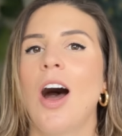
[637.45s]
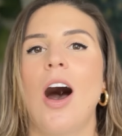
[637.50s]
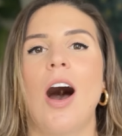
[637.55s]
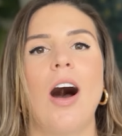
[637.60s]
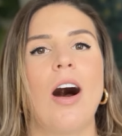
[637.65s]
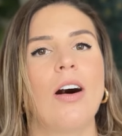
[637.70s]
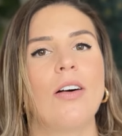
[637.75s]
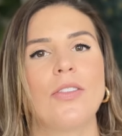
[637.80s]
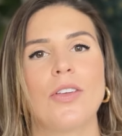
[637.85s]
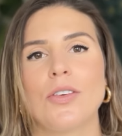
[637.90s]

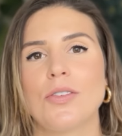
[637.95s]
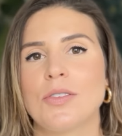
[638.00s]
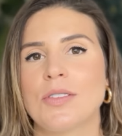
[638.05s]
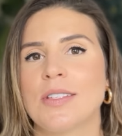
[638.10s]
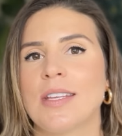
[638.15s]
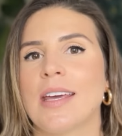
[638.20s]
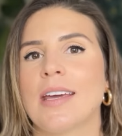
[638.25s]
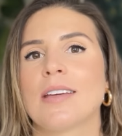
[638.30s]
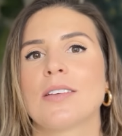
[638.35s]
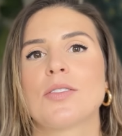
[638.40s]
all those
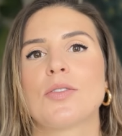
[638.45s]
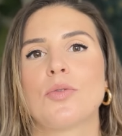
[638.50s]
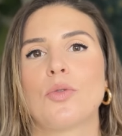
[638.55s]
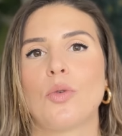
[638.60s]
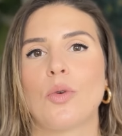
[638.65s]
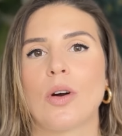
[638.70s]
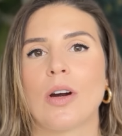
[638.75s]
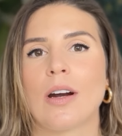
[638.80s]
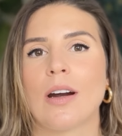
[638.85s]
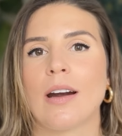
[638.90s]
things
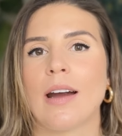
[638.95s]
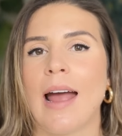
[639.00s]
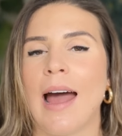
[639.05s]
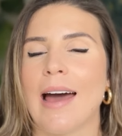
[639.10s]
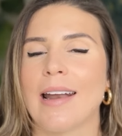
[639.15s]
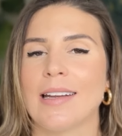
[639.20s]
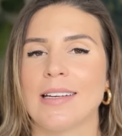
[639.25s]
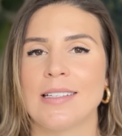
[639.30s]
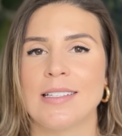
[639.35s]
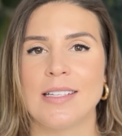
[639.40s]
for
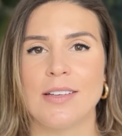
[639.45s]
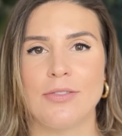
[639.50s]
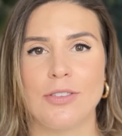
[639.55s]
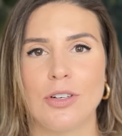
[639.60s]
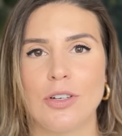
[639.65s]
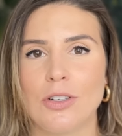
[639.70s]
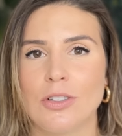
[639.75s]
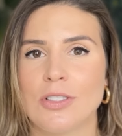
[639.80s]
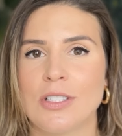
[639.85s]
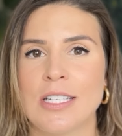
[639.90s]
added
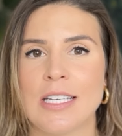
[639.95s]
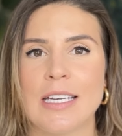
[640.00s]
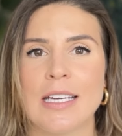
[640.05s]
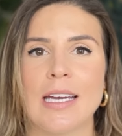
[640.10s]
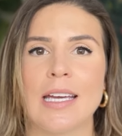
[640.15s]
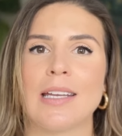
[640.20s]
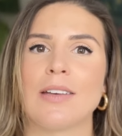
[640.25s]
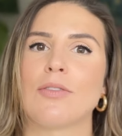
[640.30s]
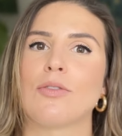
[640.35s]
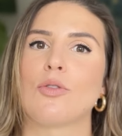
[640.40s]

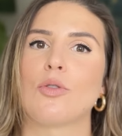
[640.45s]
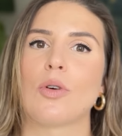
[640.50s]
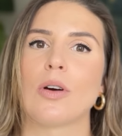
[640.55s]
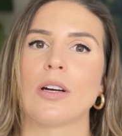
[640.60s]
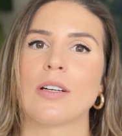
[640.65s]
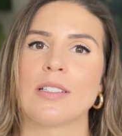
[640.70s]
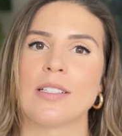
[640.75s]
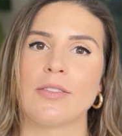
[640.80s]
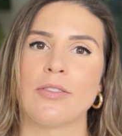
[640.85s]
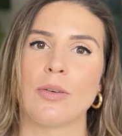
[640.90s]
difficulty and
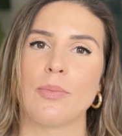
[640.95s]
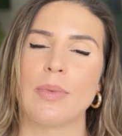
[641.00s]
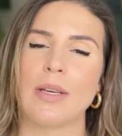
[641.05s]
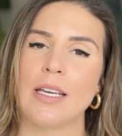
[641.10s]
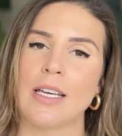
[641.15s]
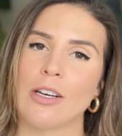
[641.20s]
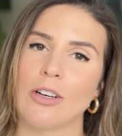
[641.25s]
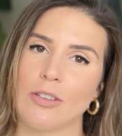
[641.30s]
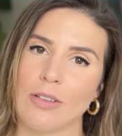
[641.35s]
for different beginner